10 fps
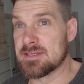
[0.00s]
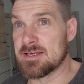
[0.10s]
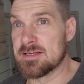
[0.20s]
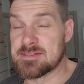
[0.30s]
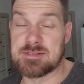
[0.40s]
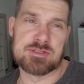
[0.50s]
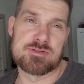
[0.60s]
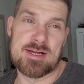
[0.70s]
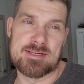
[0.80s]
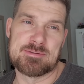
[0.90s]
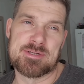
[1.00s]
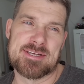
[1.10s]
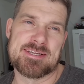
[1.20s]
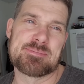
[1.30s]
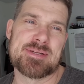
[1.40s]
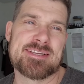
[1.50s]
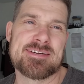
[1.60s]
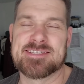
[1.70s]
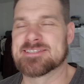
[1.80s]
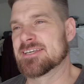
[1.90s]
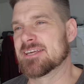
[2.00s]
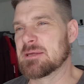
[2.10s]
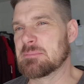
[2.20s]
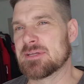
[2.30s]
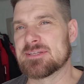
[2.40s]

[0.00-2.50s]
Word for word: Uh, still try to get as many done as I can,